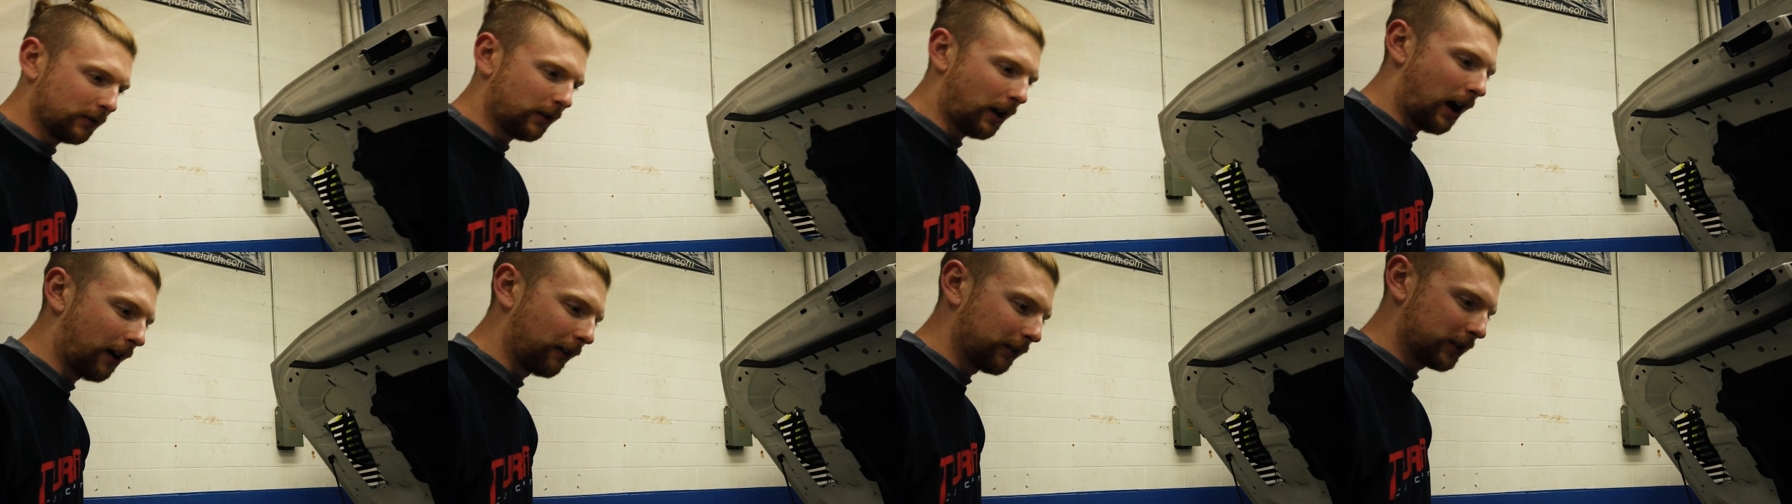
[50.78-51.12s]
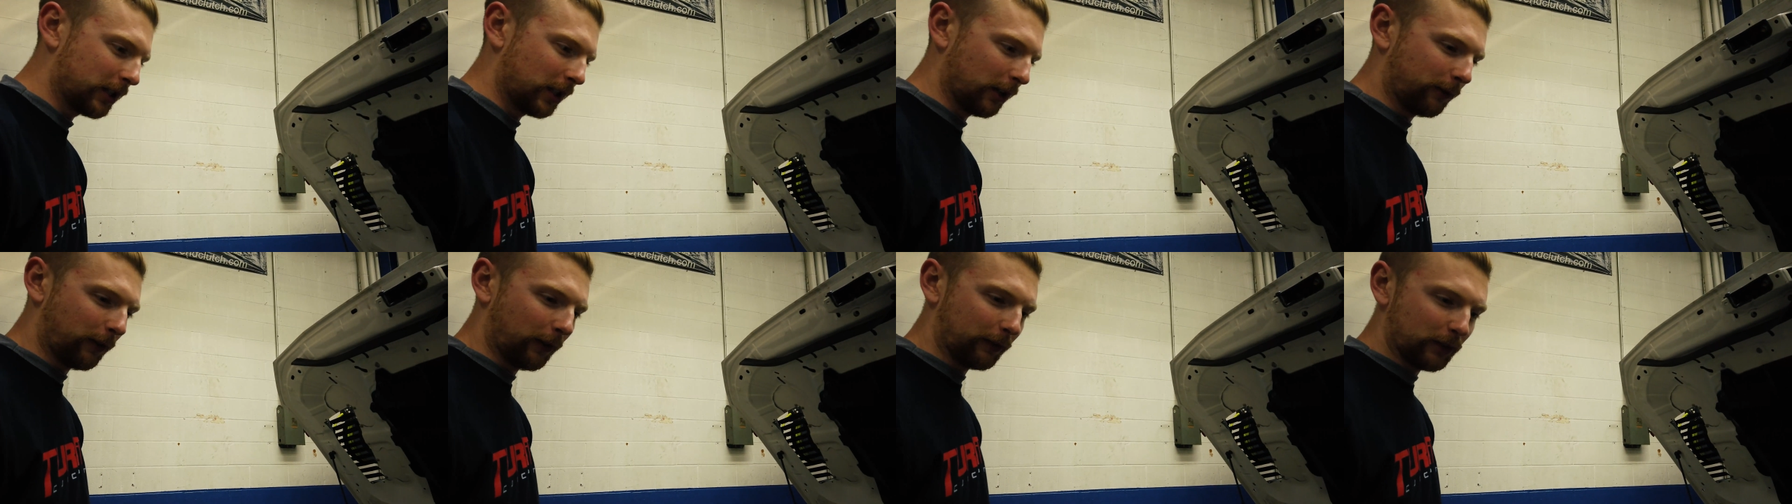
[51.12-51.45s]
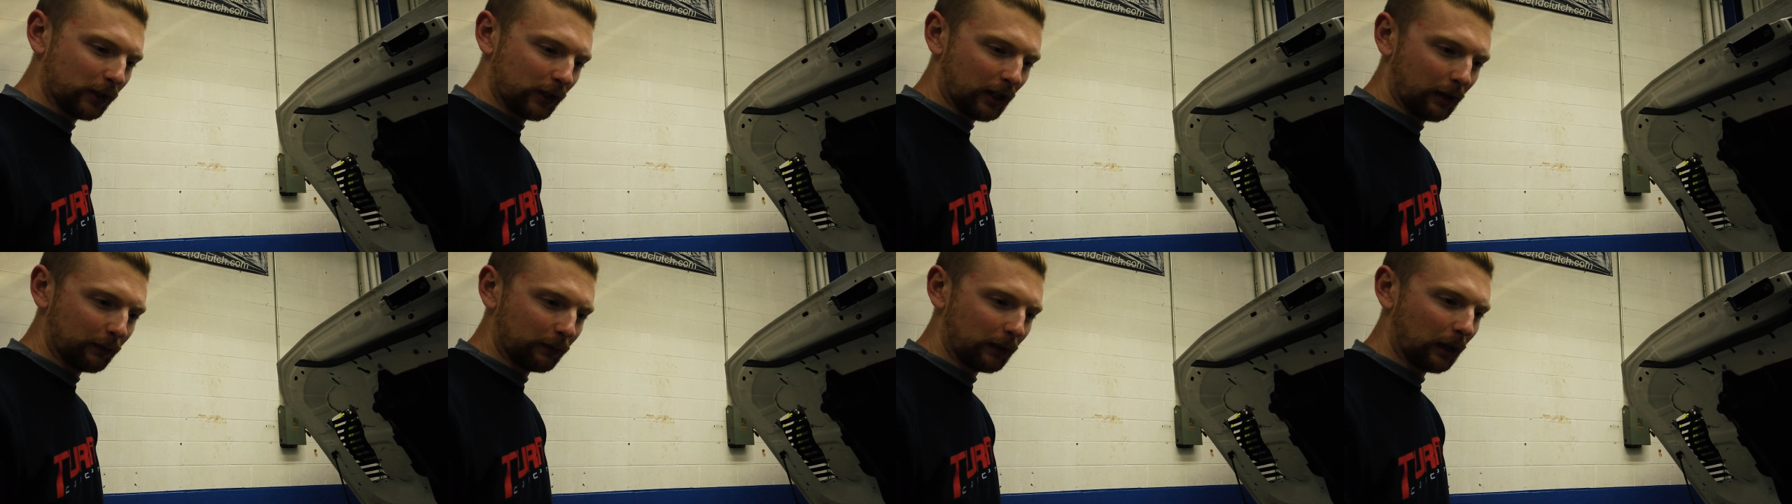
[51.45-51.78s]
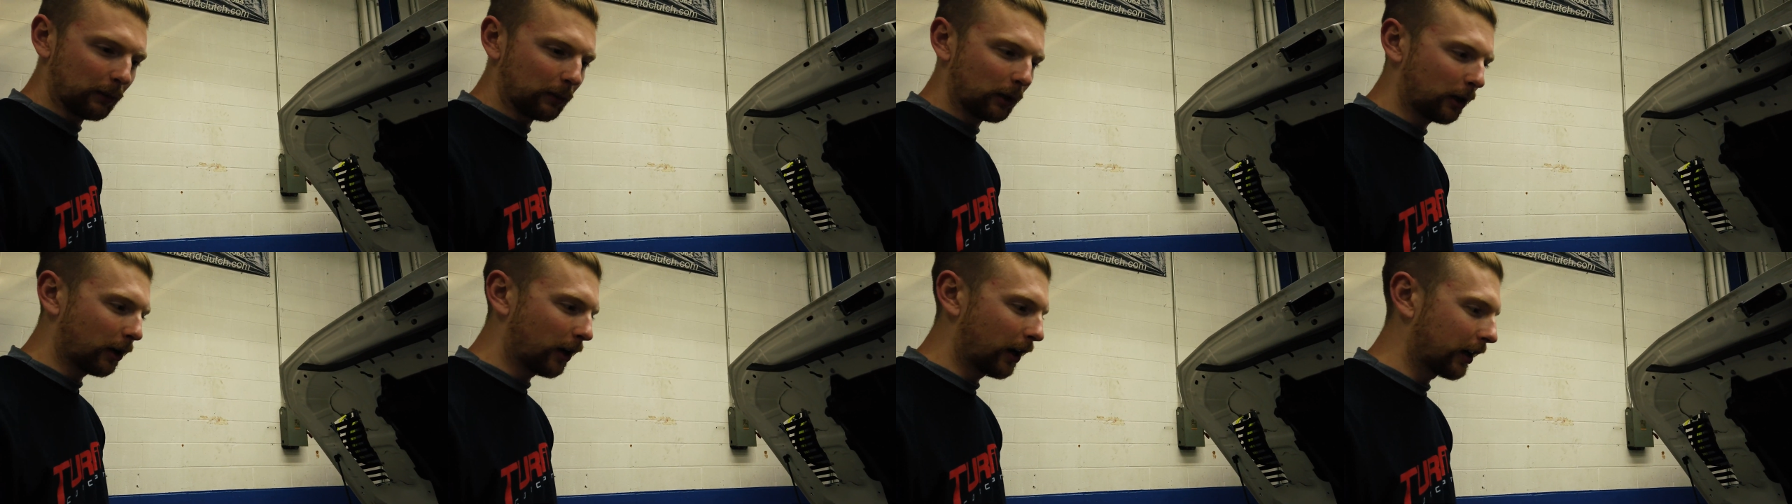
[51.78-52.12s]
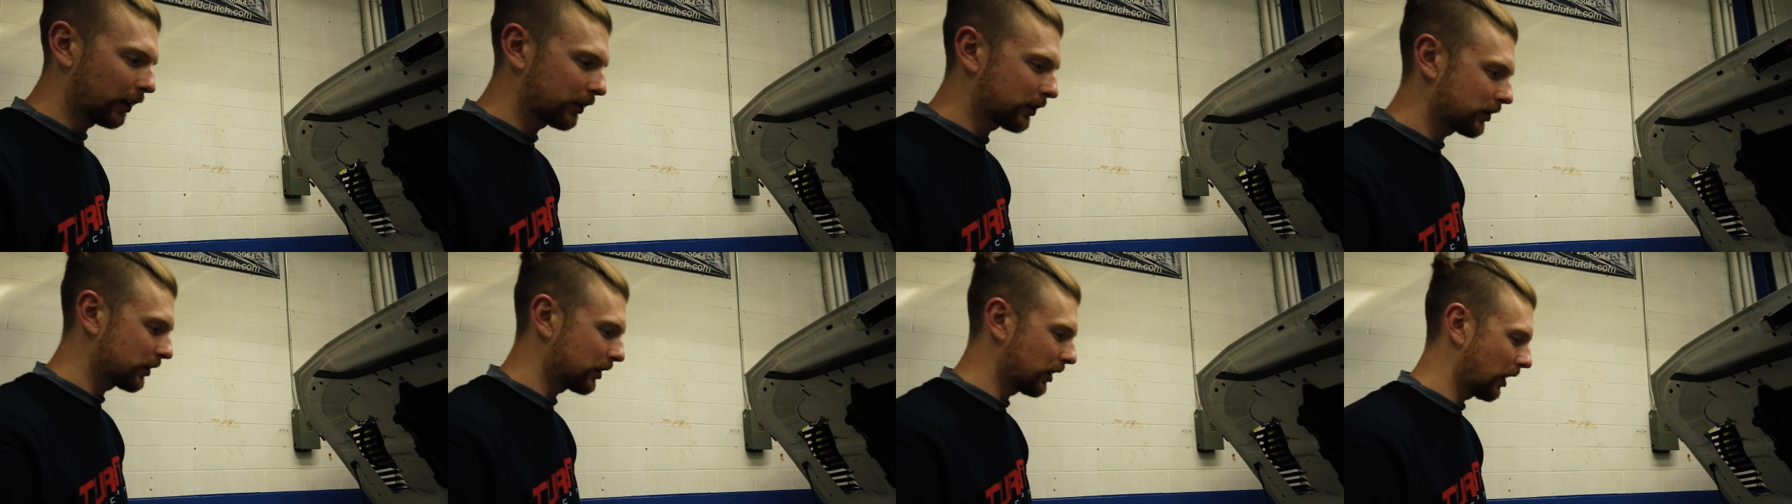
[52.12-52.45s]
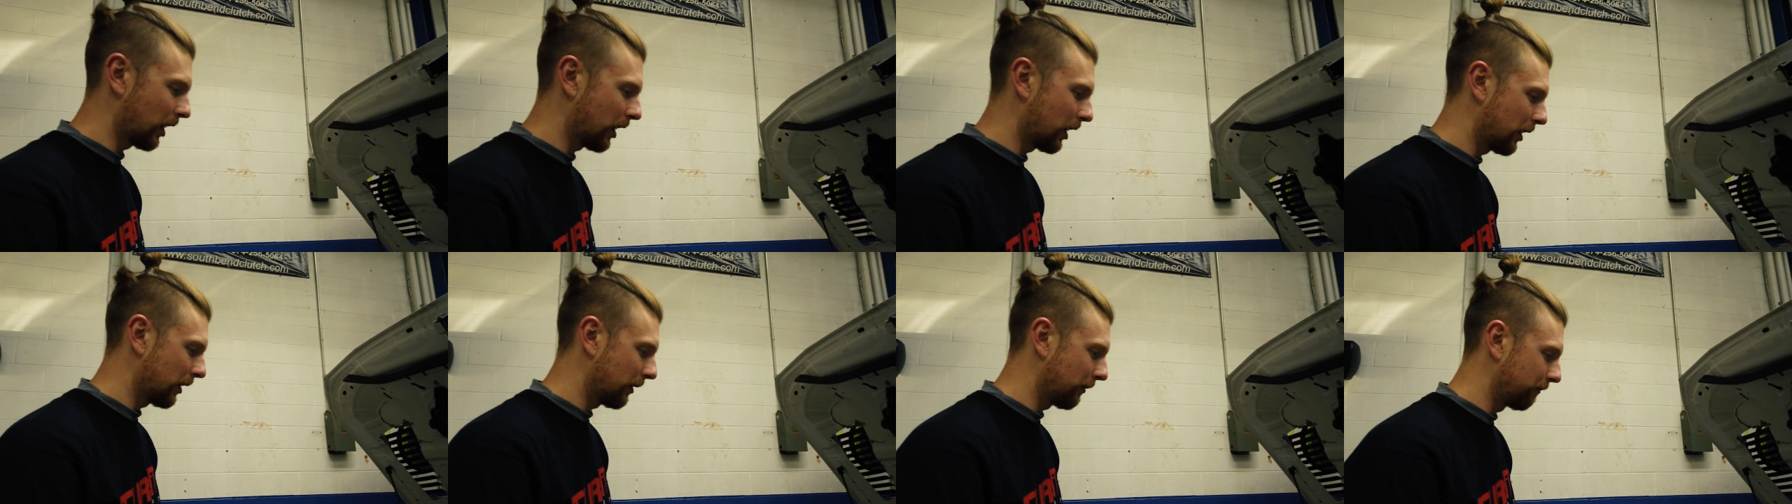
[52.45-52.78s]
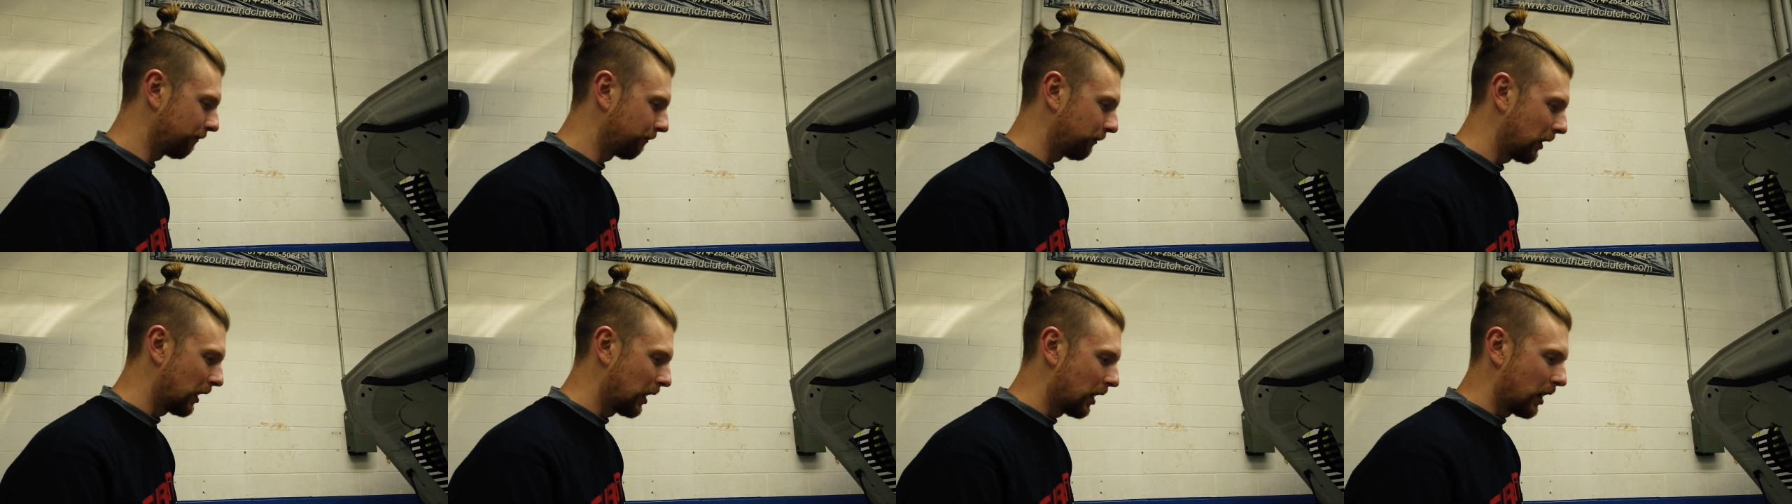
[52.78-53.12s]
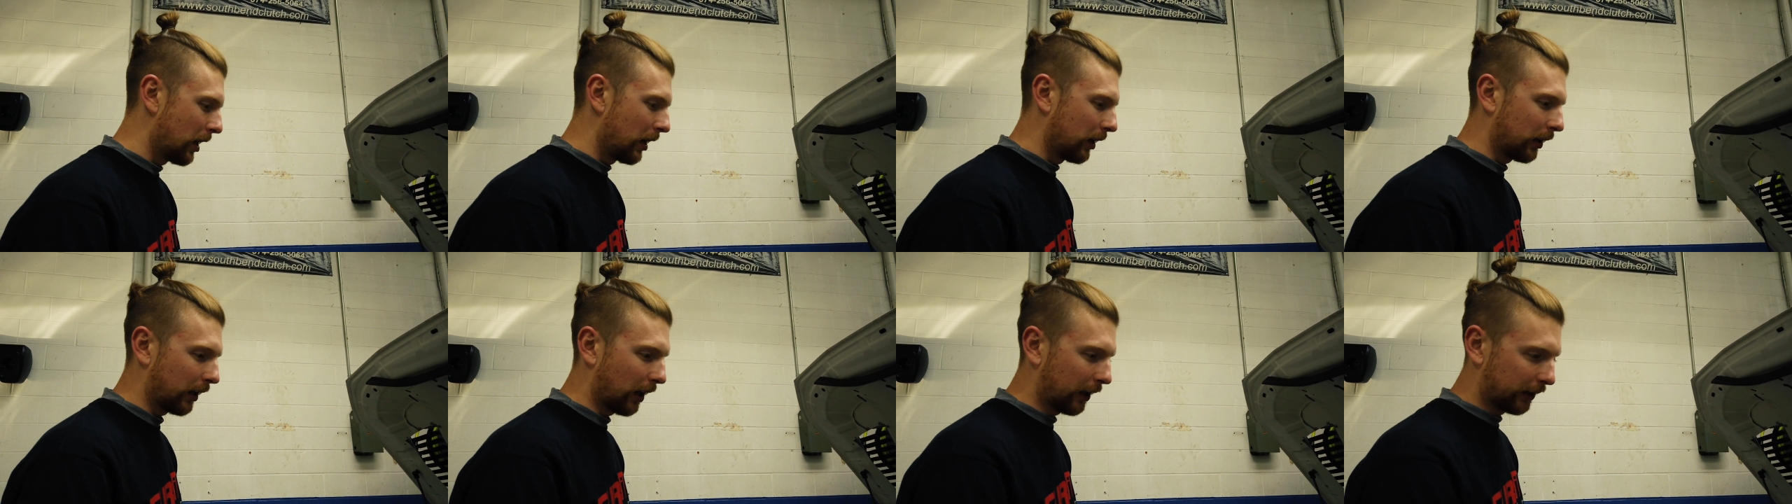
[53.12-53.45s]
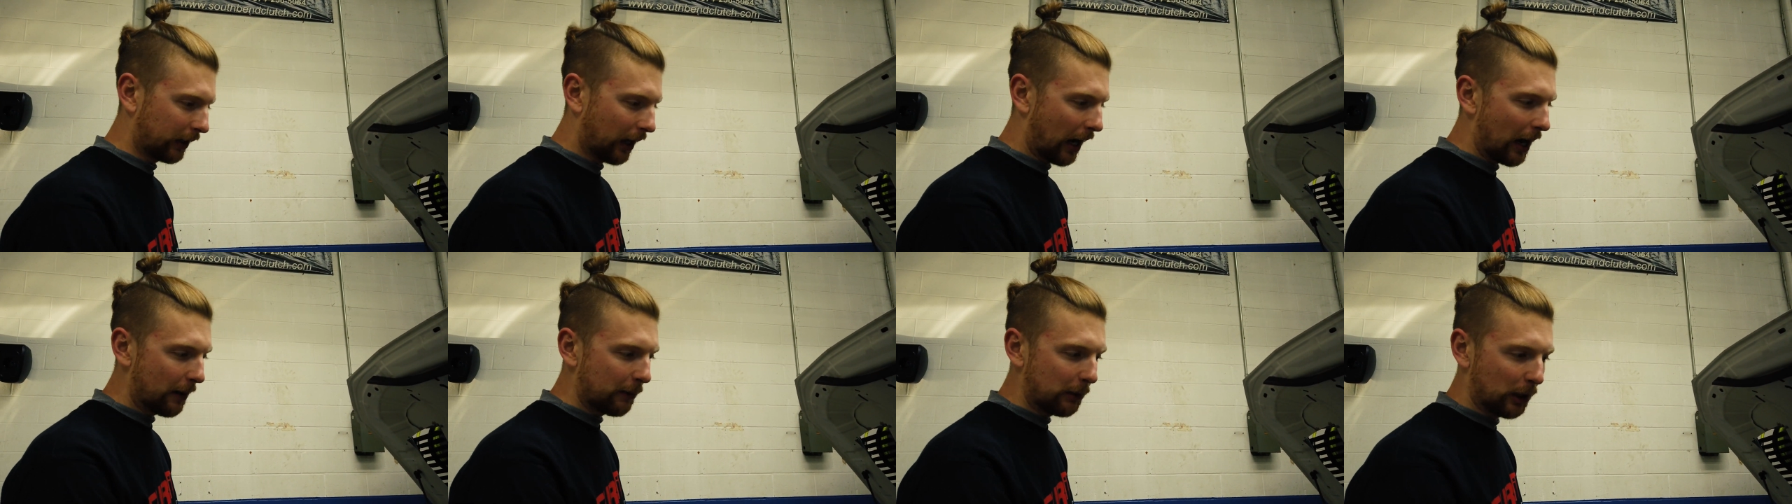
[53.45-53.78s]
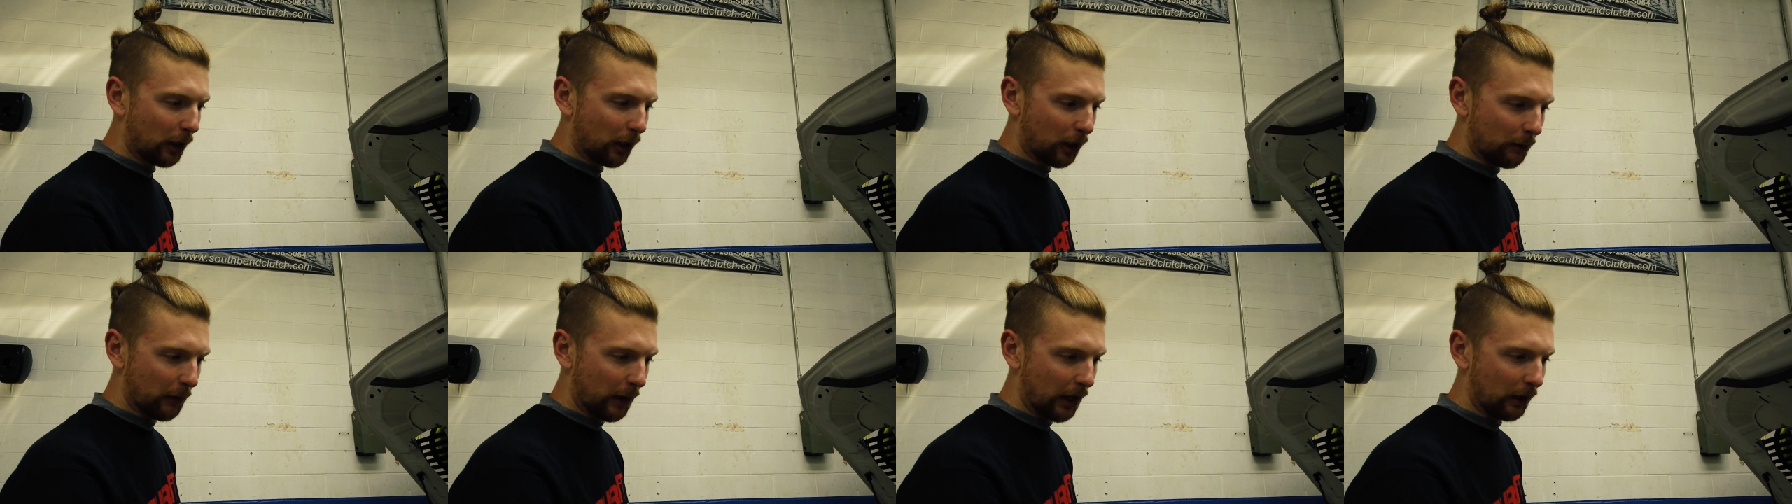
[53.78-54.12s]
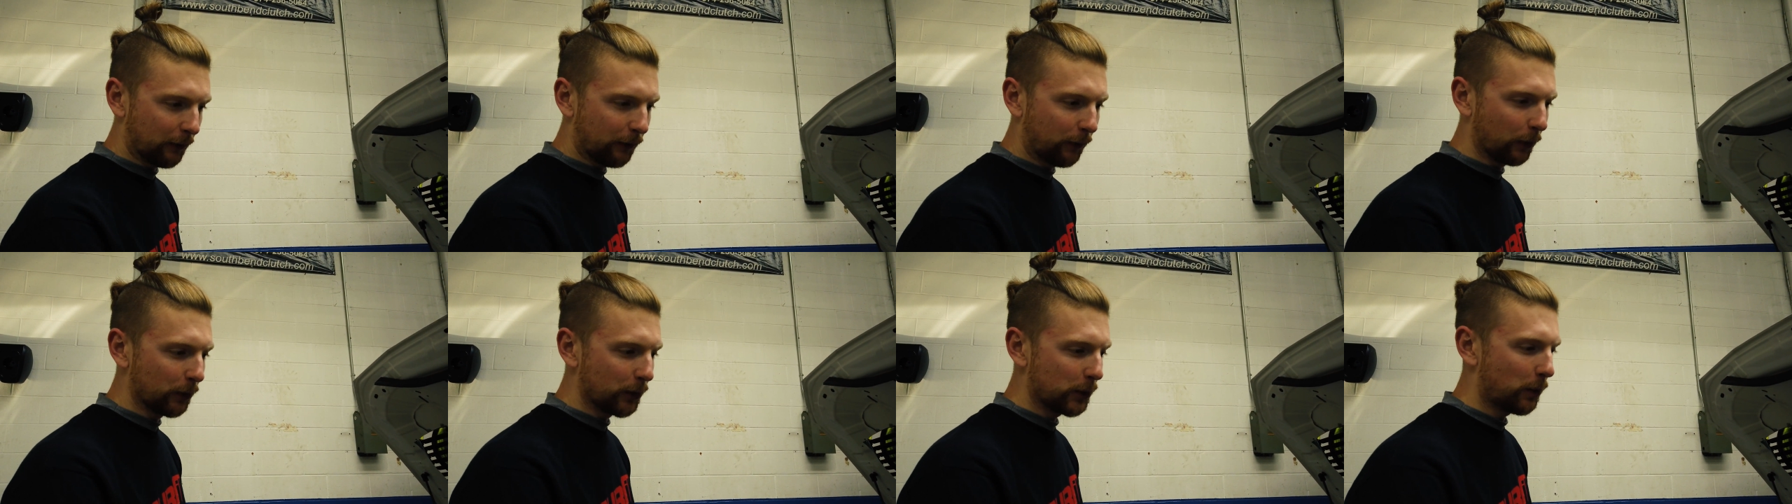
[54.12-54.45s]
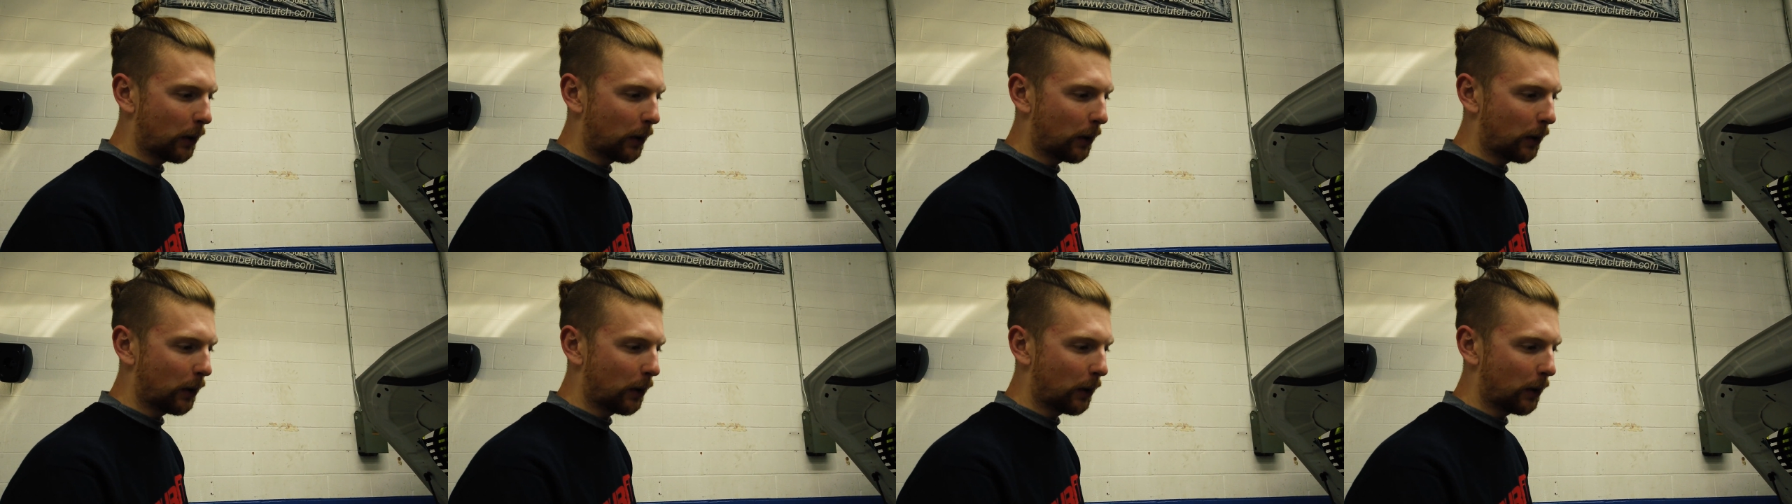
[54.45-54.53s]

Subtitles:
obviously 15-up WRX. Got the IBR manifold